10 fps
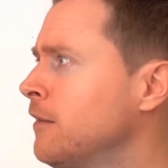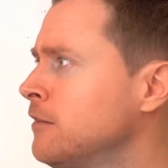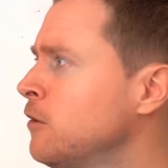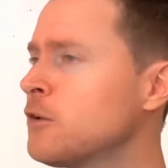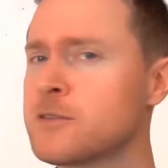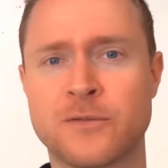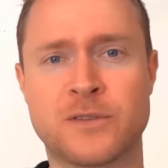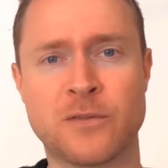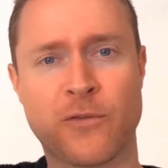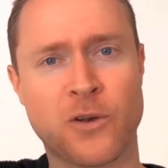Lots of
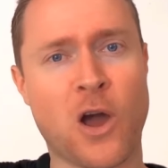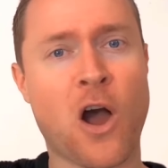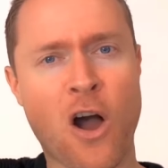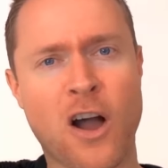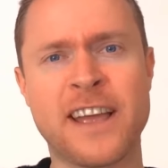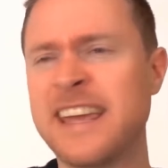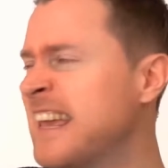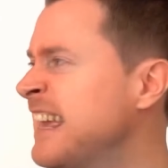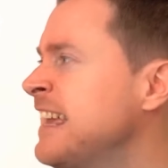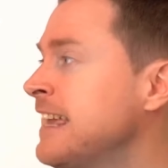different
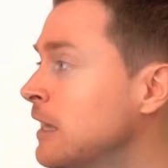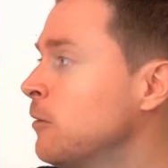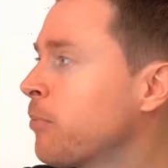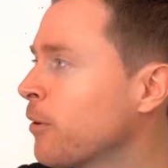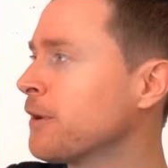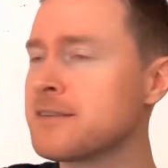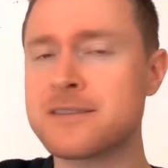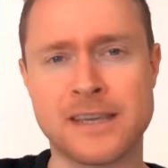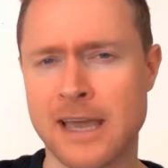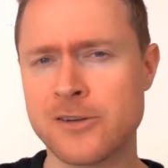IE
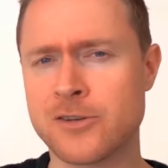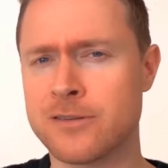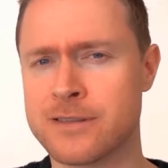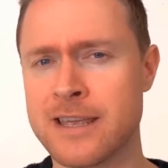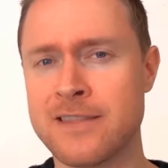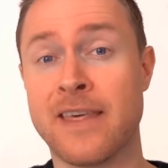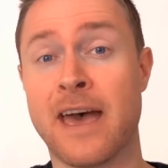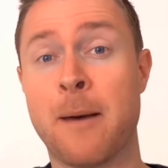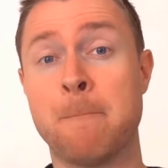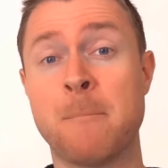pronunciations in
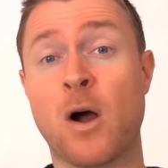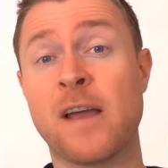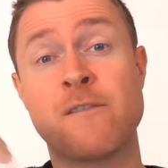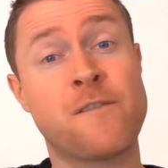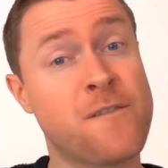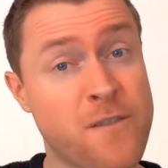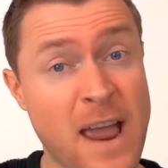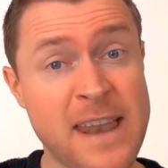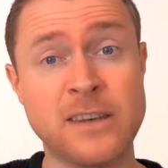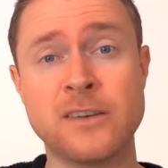there. My
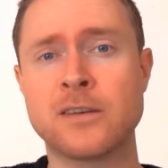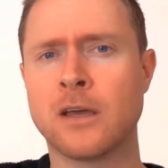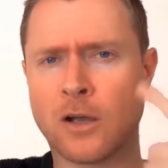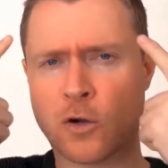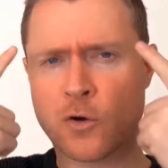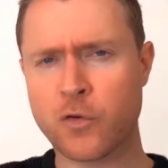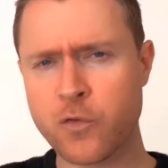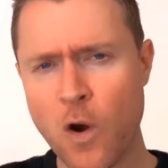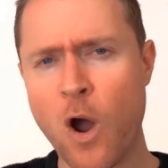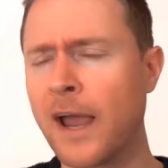friend
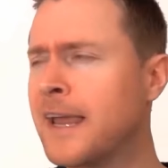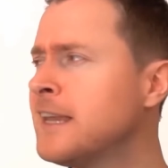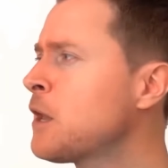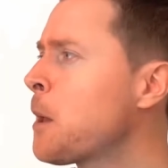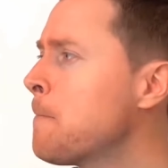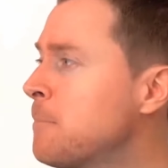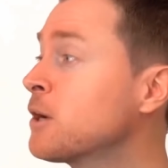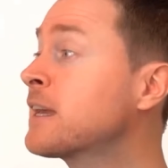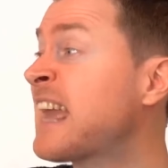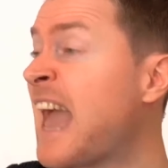cried
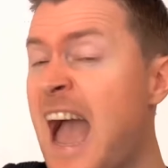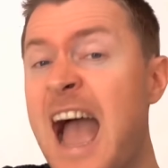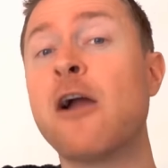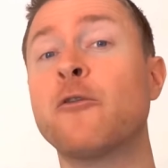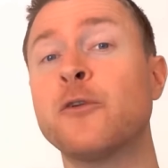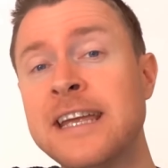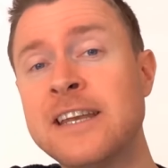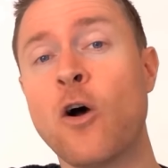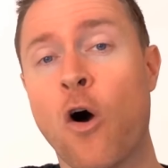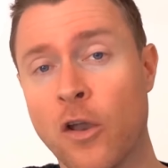but
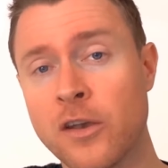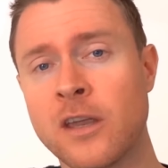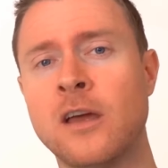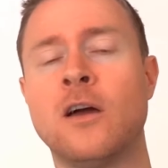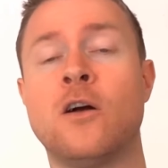carried on